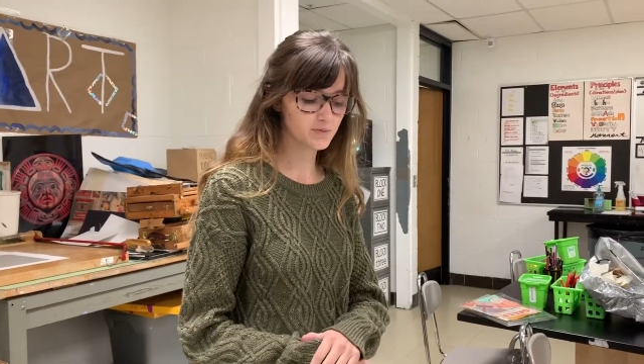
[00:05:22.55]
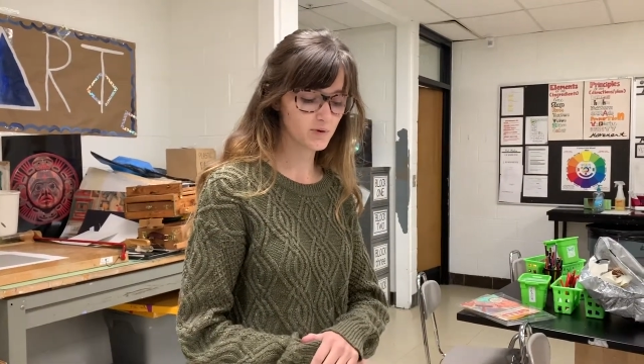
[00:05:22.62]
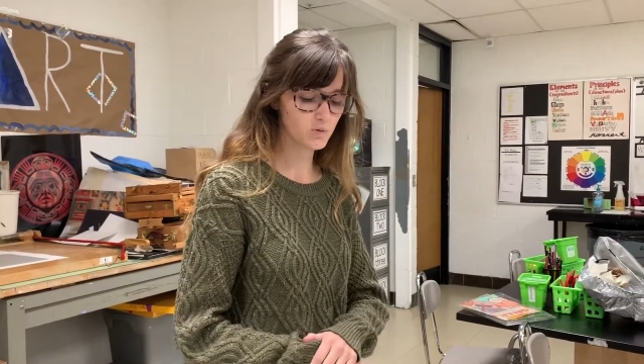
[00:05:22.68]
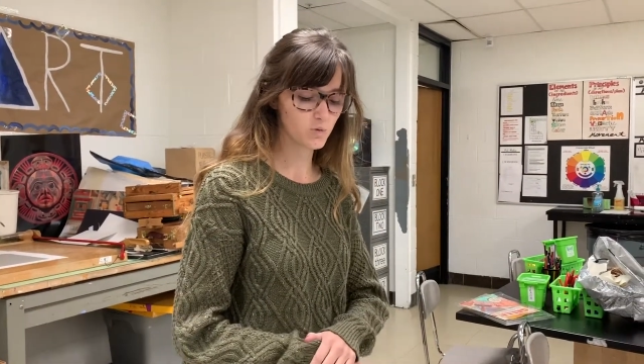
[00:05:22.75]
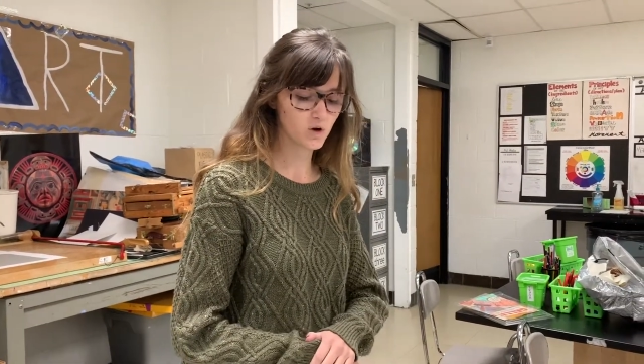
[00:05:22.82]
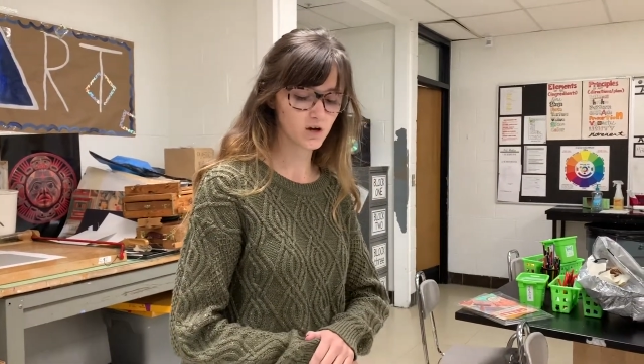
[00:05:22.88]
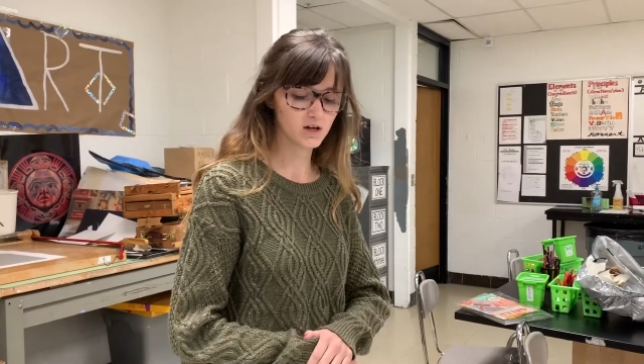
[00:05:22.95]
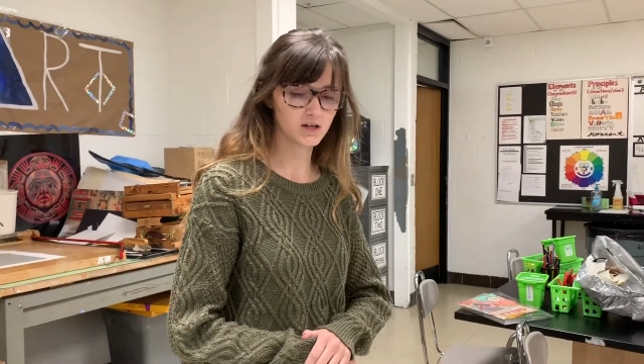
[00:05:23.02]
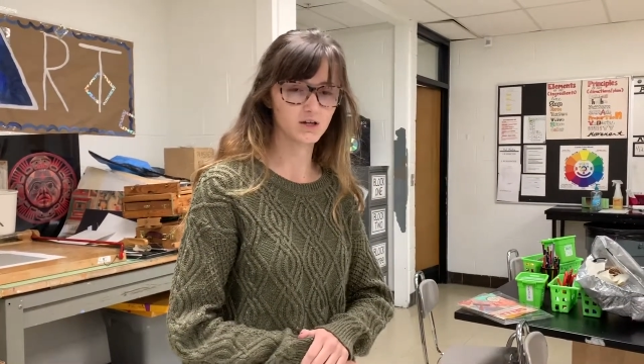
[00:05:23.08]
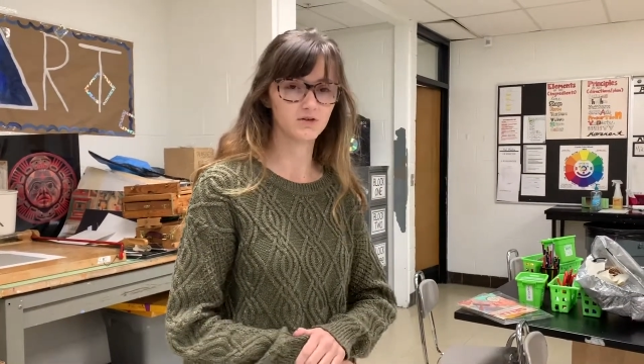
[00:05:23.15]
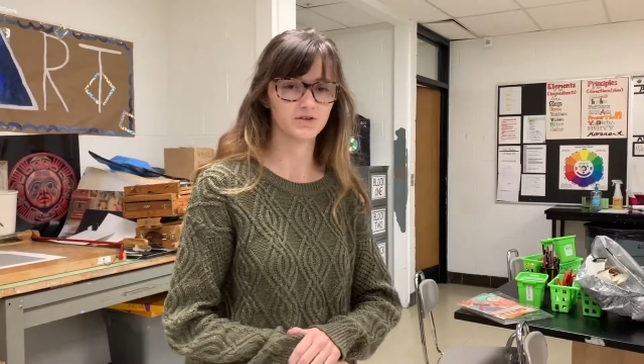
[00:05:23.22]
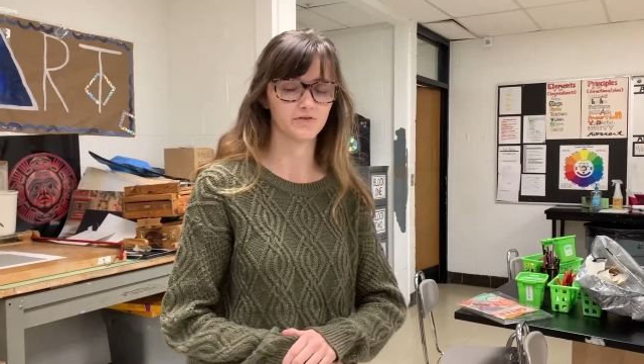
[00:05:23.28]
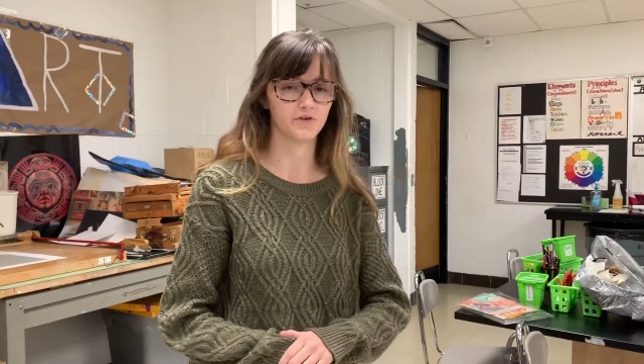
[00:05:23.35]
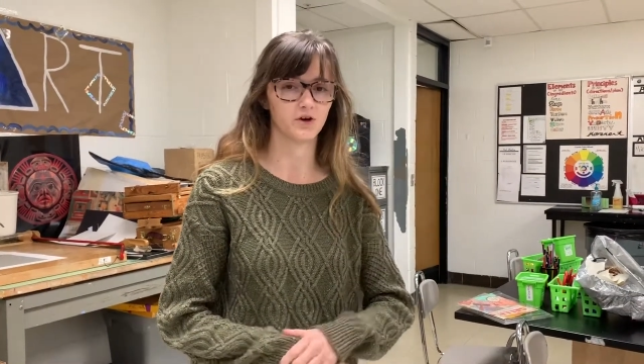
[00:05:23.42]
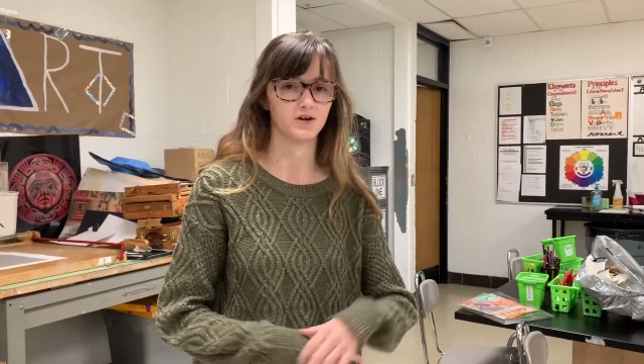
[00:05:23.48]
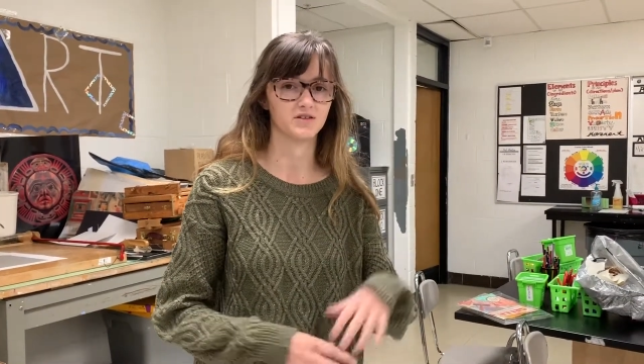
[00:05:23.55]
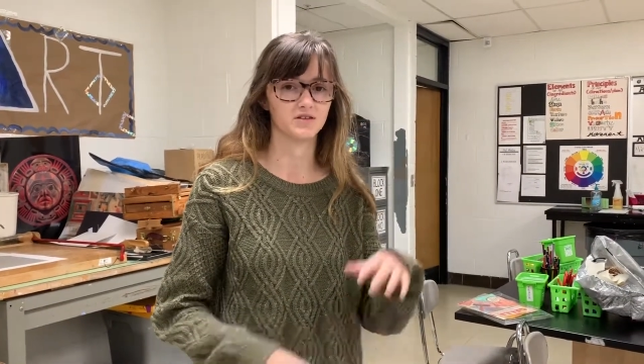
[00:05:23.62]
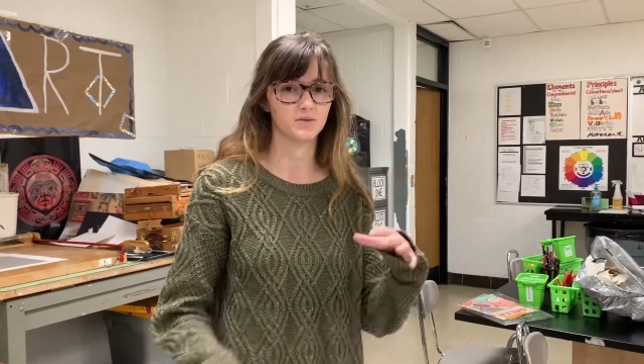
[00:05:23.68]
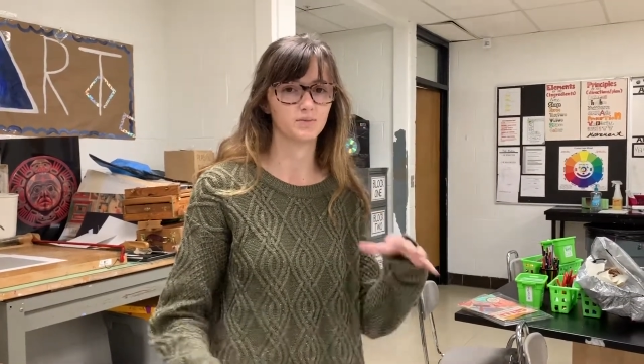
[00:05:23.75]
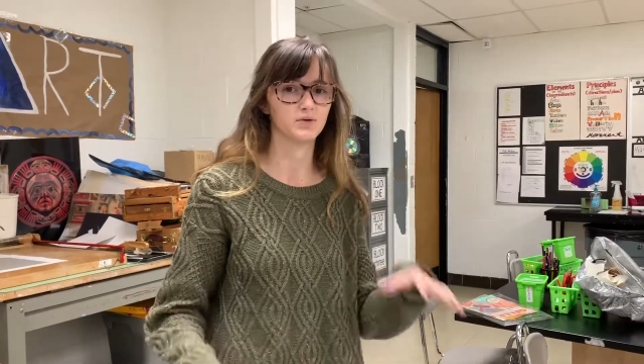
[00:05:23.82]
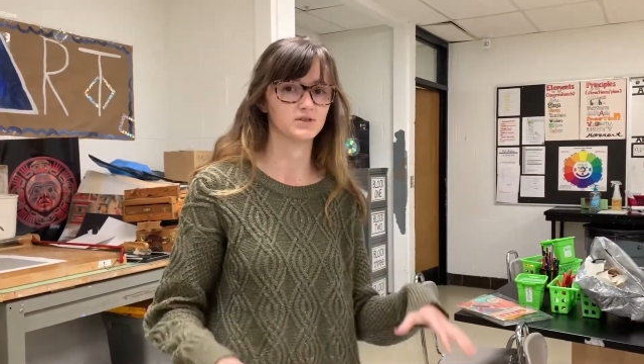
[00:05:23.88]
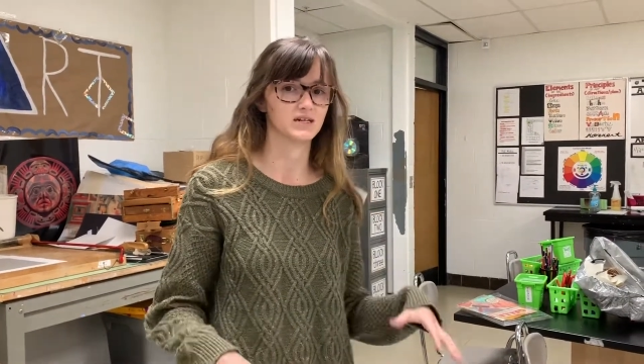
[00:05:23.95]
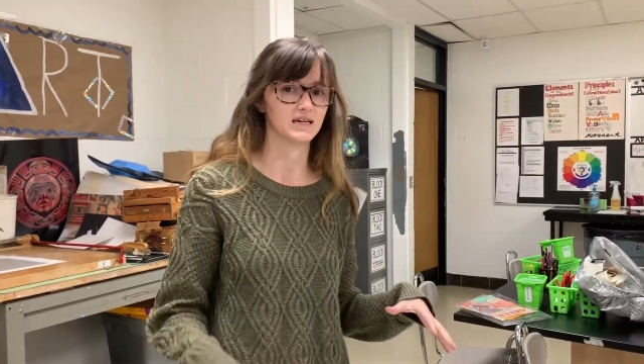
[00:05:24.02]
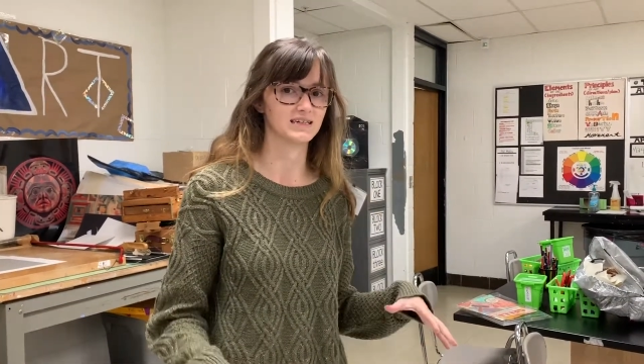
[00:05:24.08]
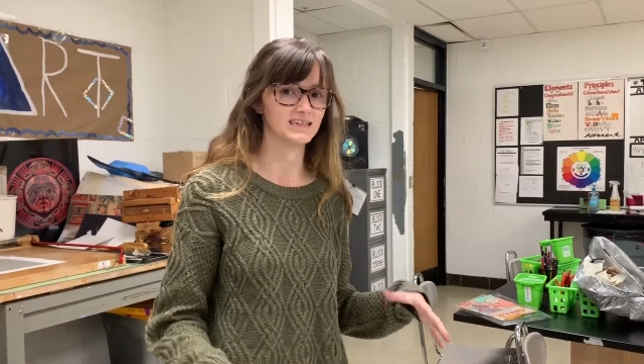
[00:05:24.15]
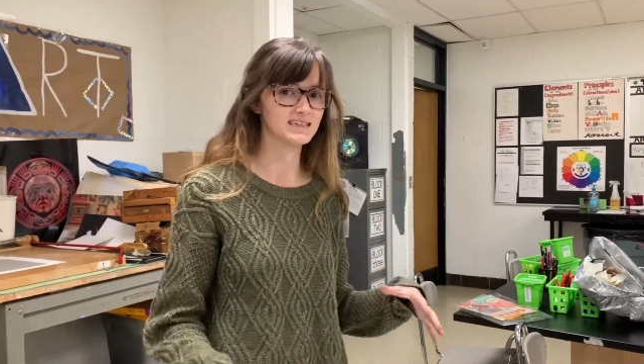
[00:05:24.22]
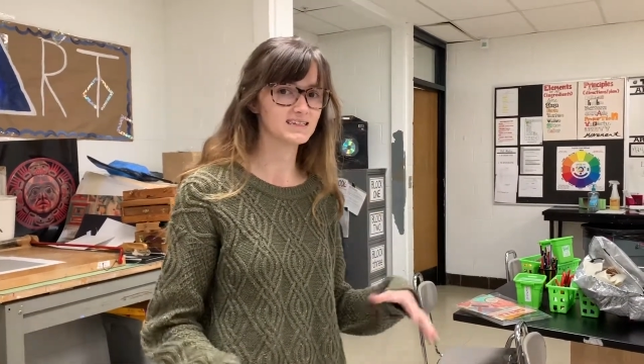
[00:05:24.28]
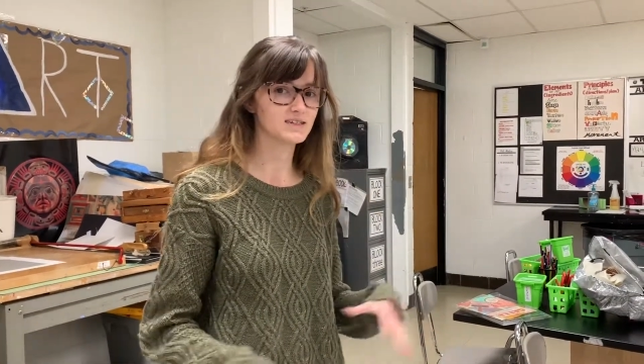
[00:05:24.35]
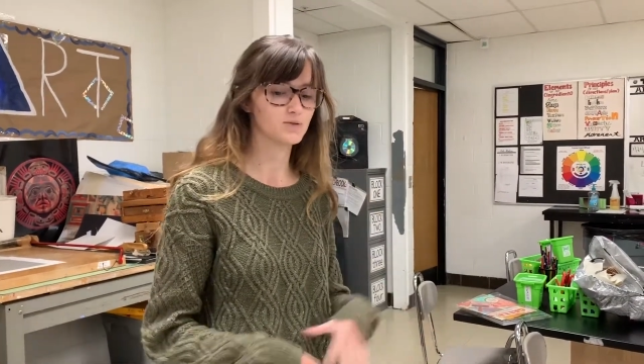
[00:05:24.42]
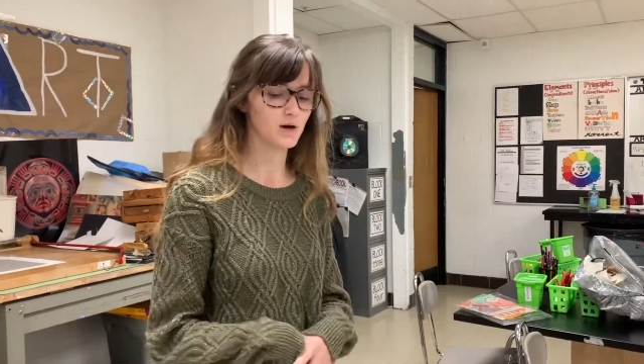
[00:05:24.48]
one we're going to use a very simple
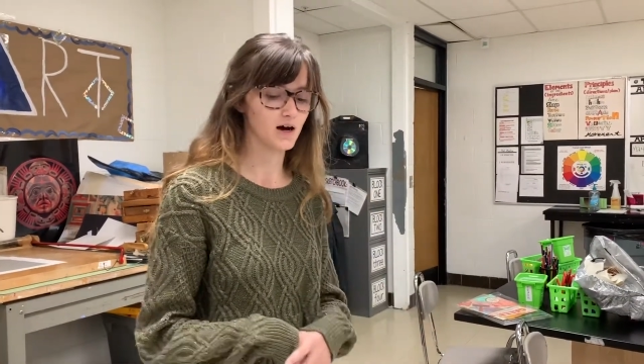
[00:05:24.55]
technique,